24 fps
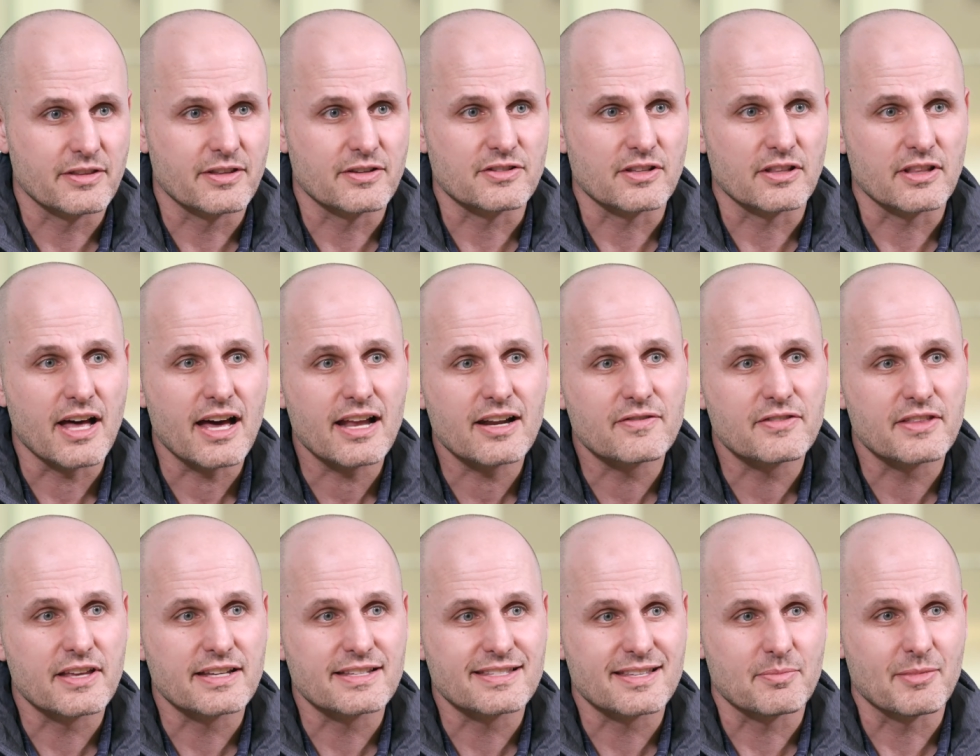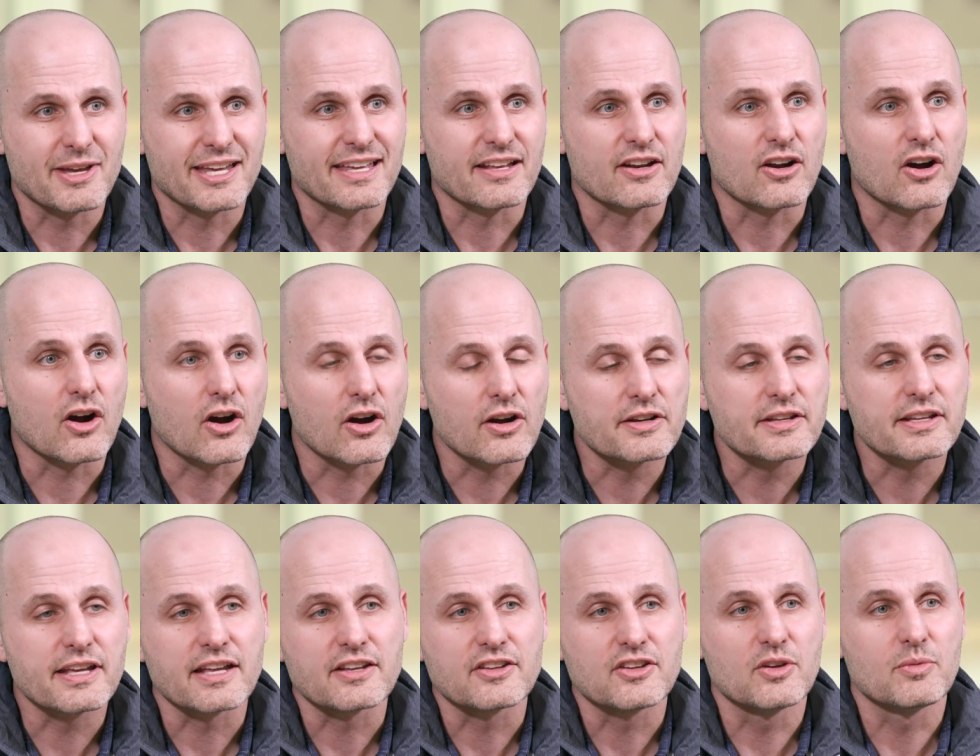There's a lot of things that make it hard to
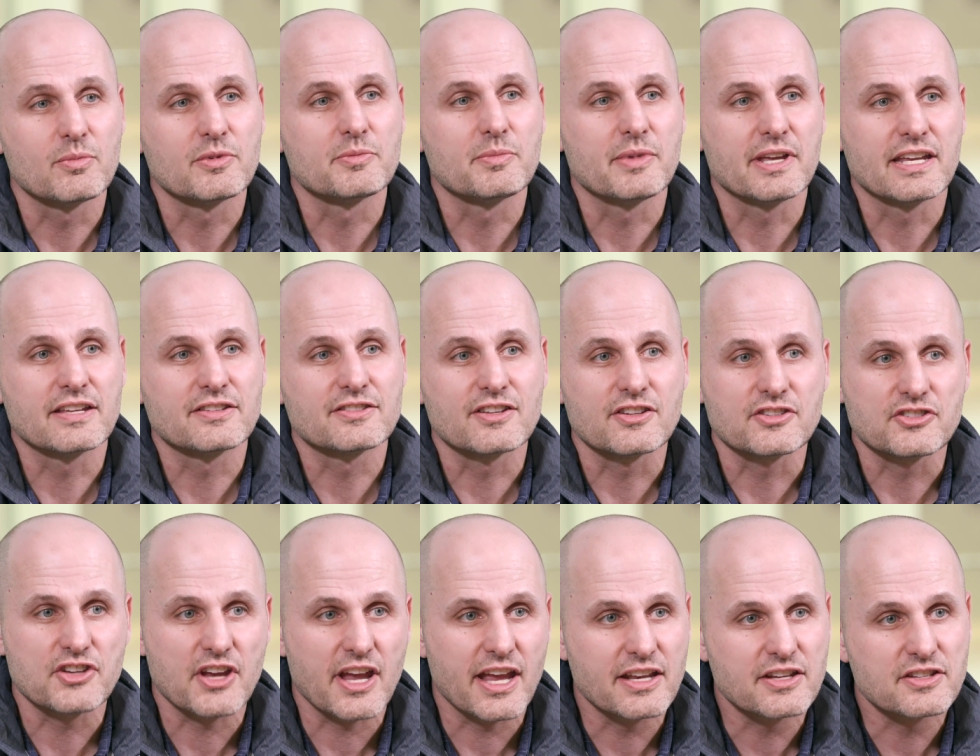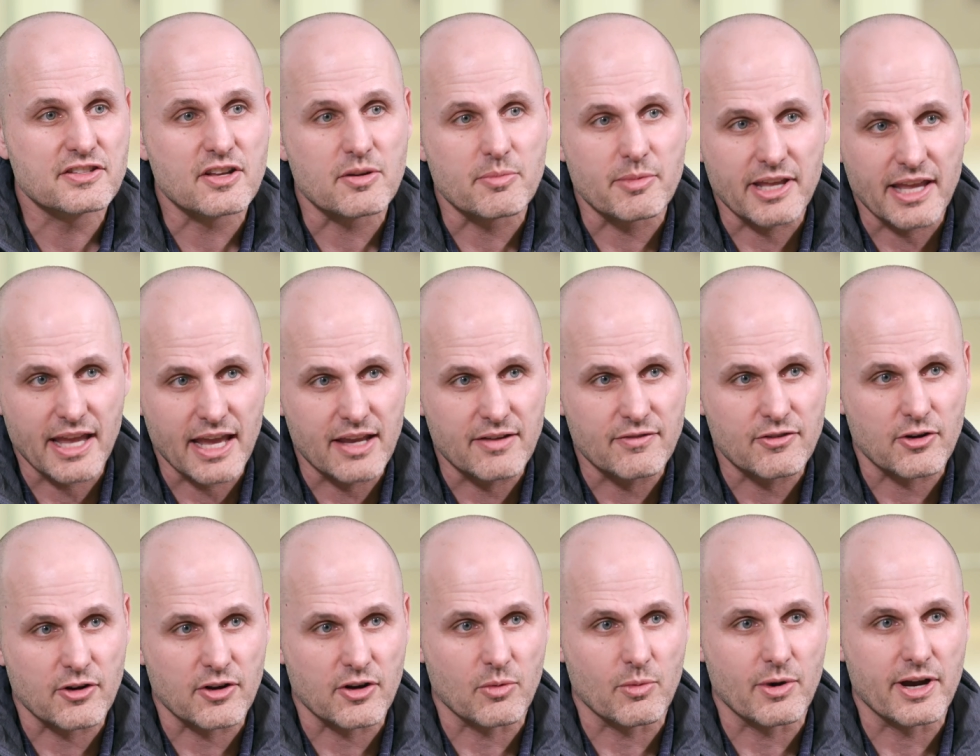get human beings to change their
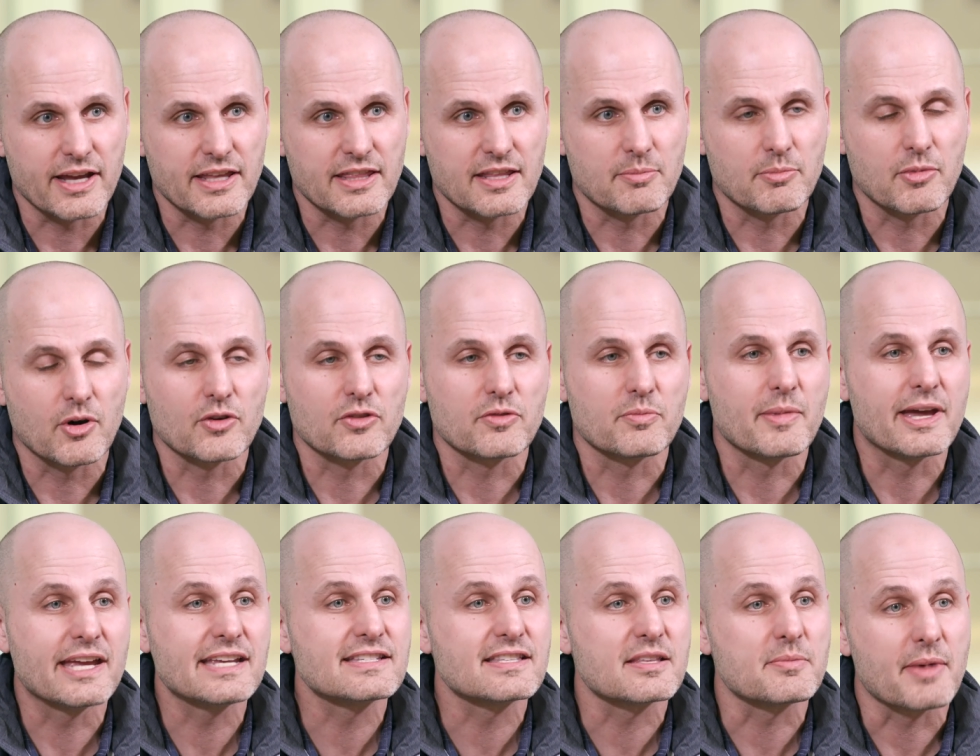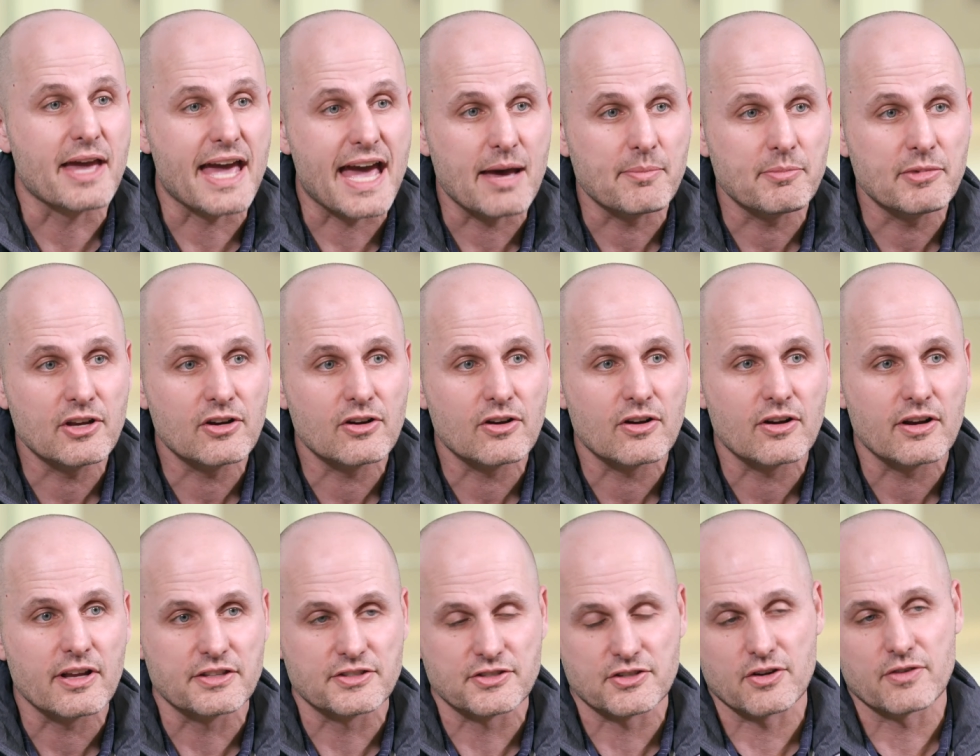behavior in a way that both makes them happier
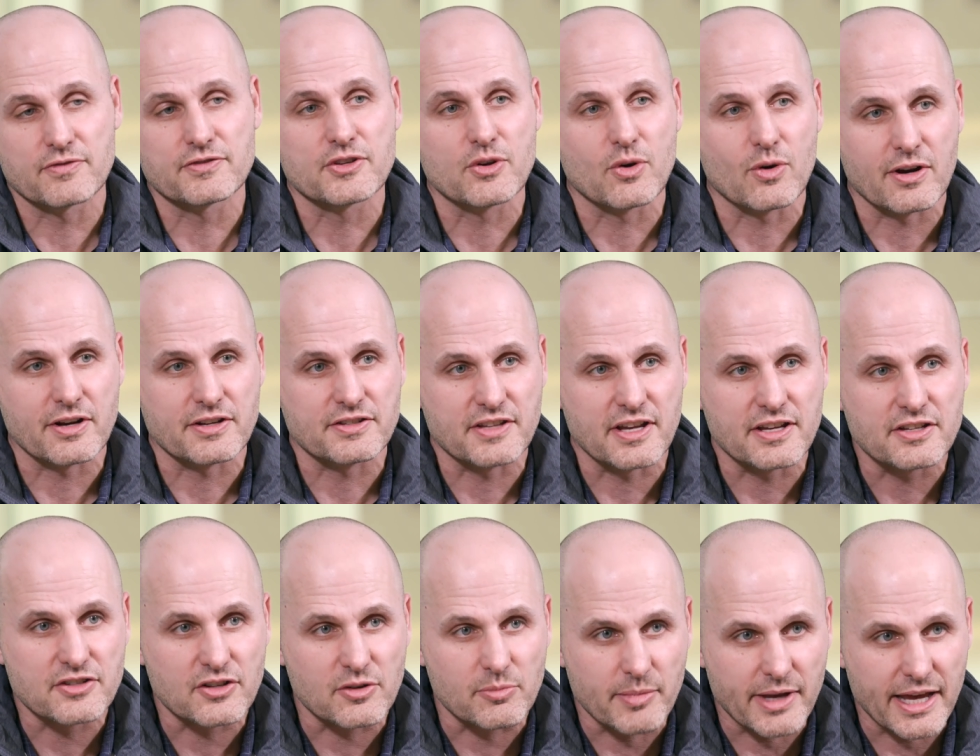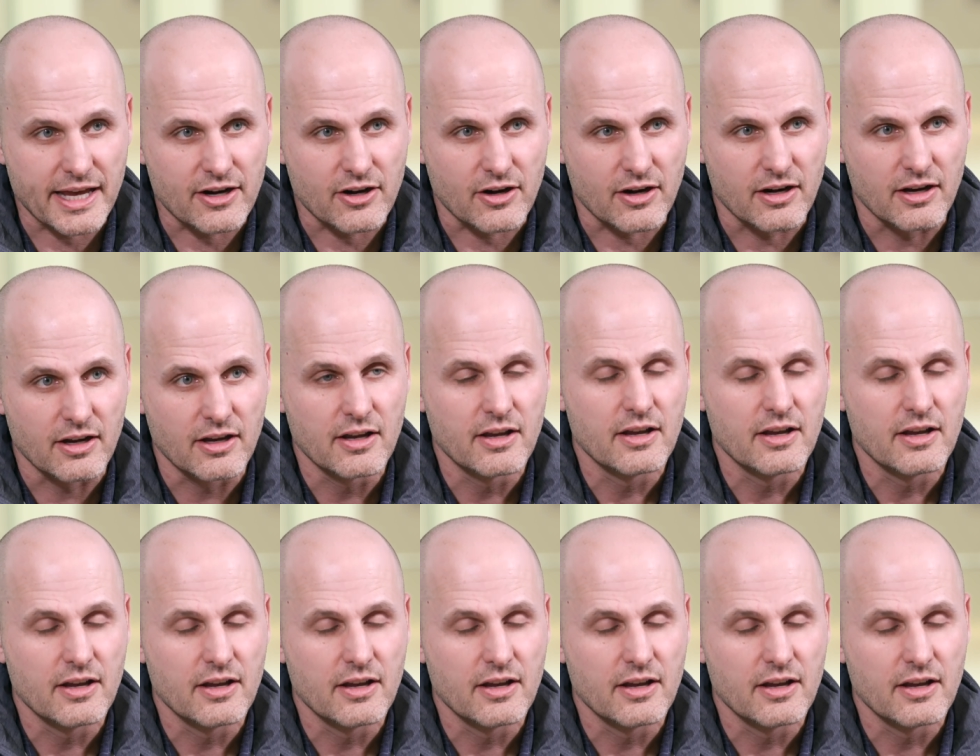and serves the organization better.